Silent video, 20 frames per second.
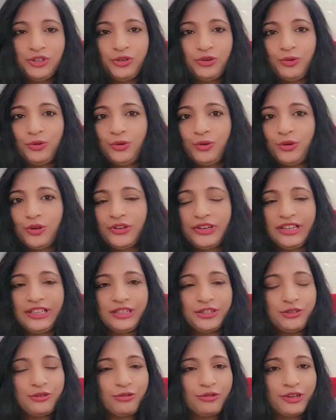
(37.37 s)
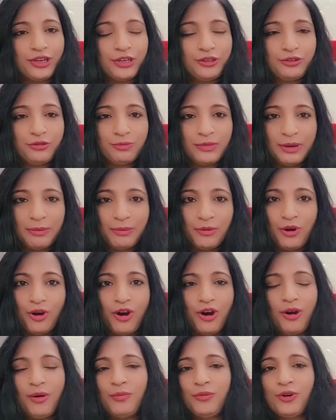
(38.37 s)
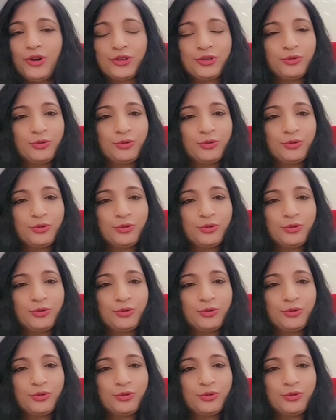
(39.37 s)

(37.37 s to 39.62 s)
show or he's talking to my mom or